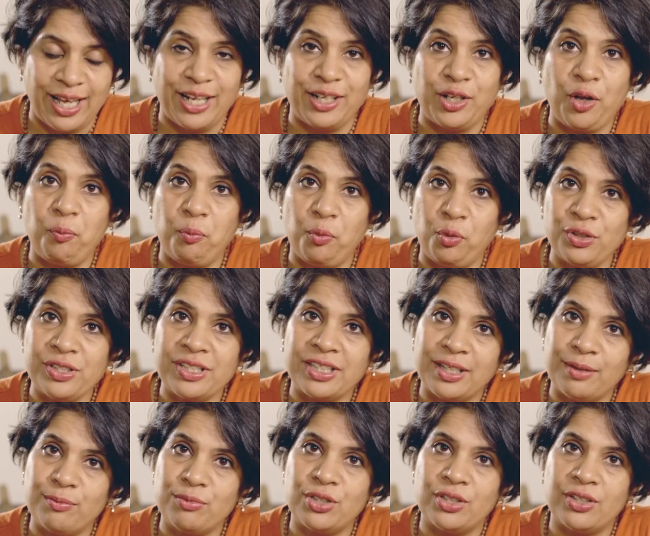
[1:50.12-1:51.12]
Now most
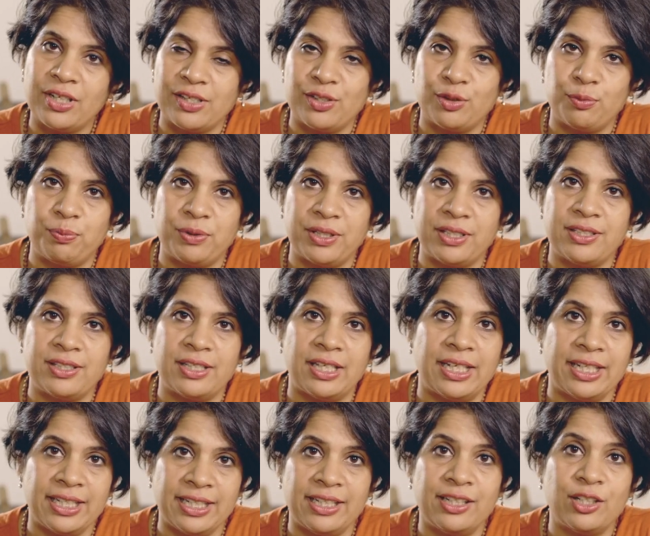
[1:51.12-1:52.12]
kimchi recipes
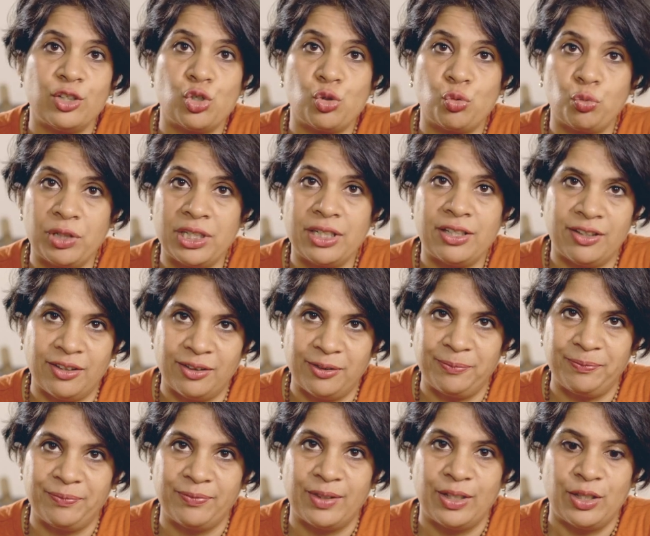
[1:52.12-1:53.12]
need a sweetener.